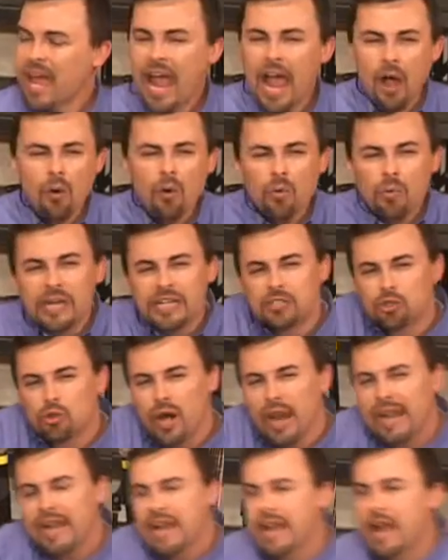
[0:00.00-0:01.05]
How are we
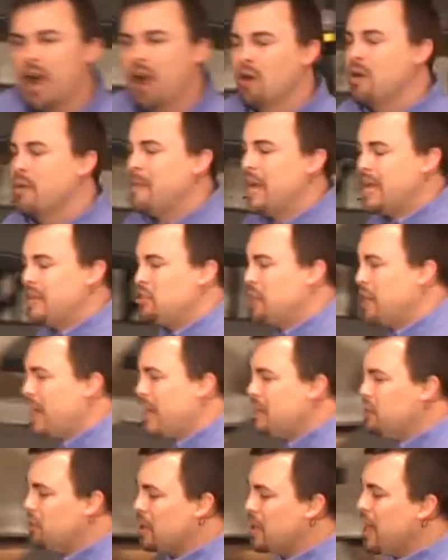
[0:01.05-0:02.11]
training our
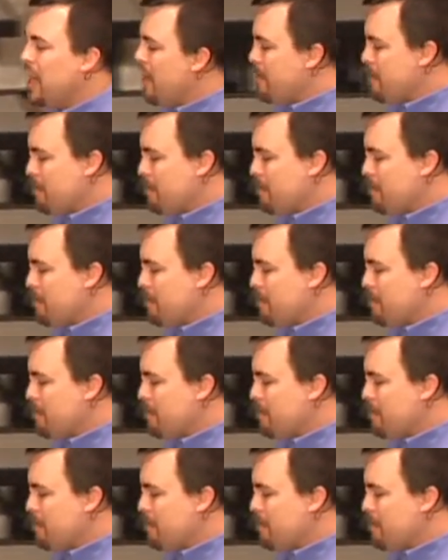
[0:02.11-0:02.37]
imagination?